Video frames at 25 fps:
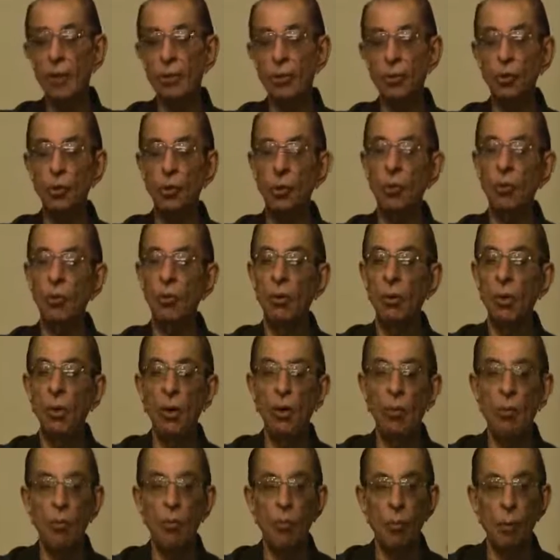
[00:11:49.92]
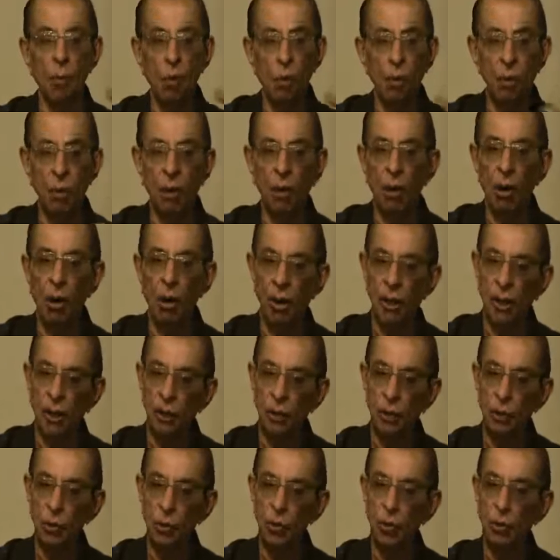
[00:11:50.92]
So more
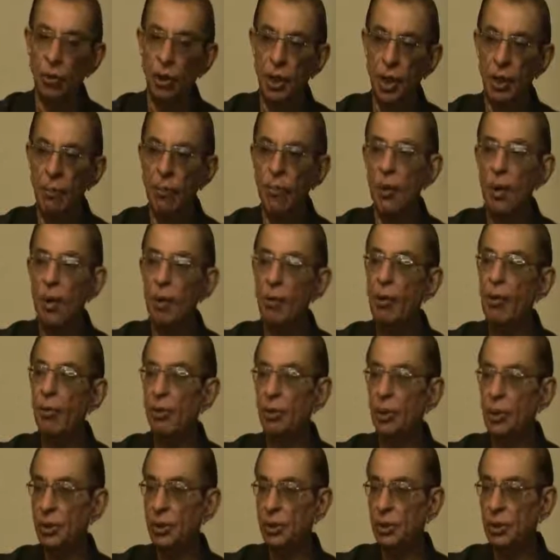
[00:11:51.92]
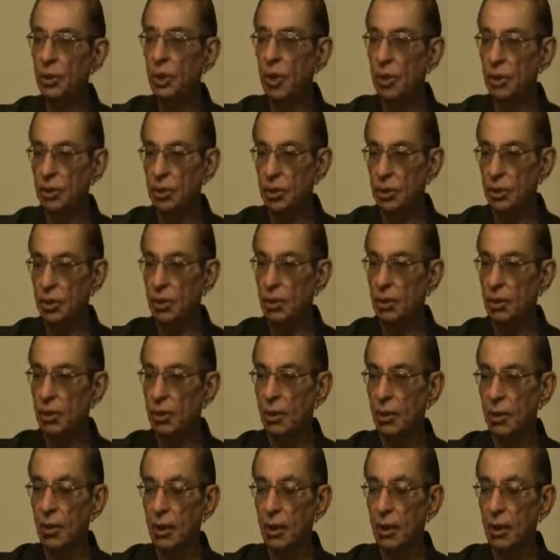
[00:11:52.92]
knowledge you keep about these things,